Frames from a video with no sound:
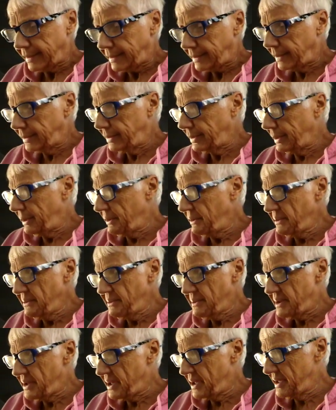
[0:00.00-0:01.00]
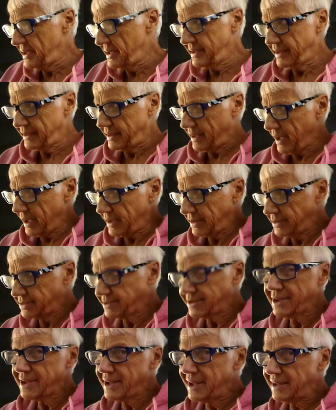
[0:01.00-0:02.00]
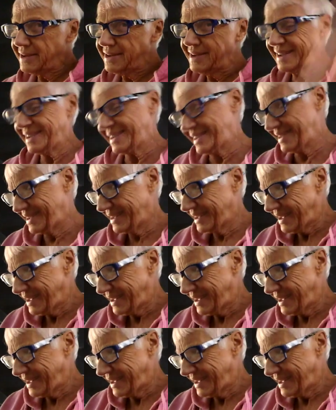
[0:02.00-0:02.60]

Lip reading: you know, God is good.